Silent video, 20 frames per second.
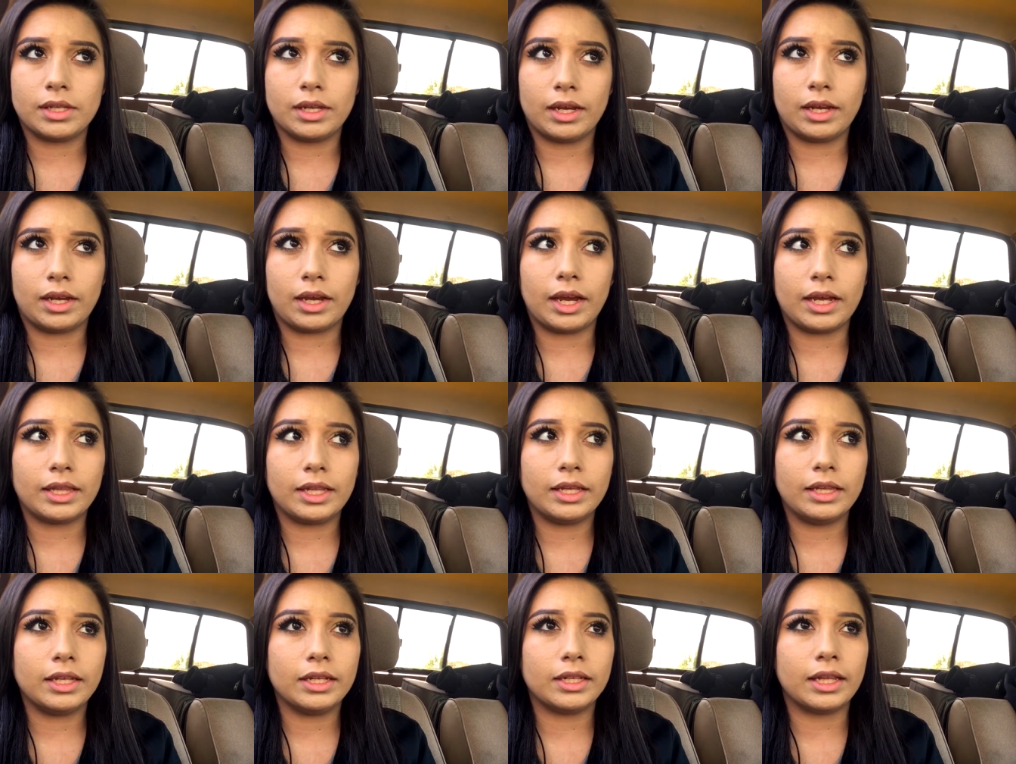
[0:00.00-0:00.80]
Like I
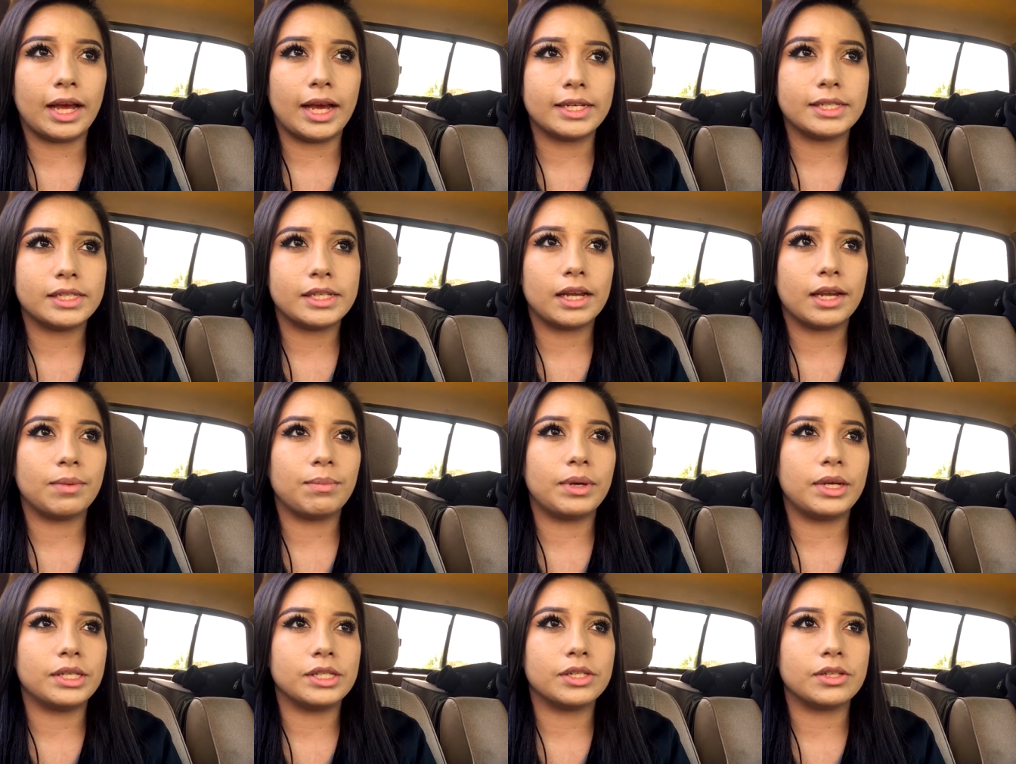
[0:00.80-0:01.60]
think the last
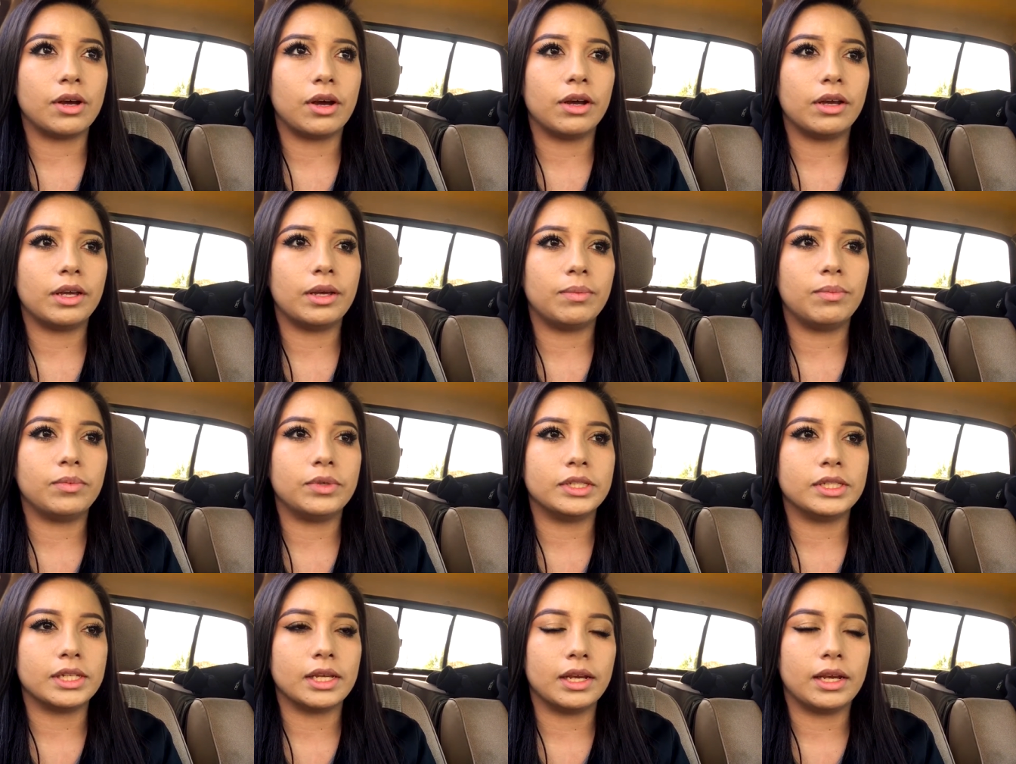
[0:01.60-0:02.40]
time I saw him
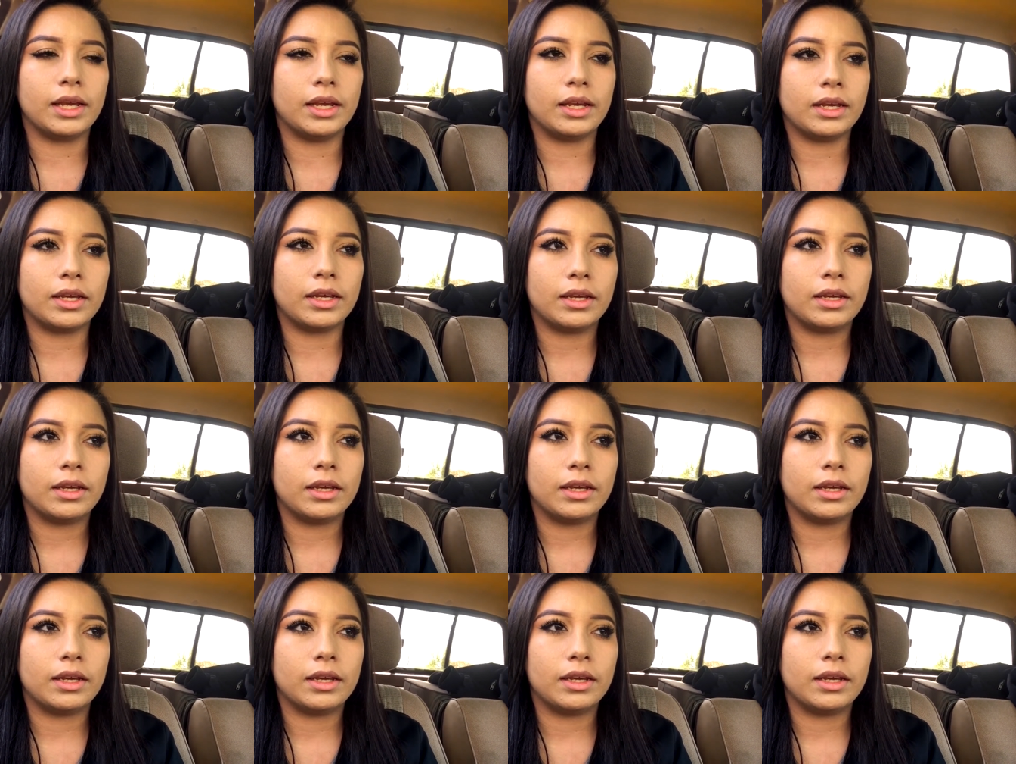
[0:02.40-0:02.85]
was like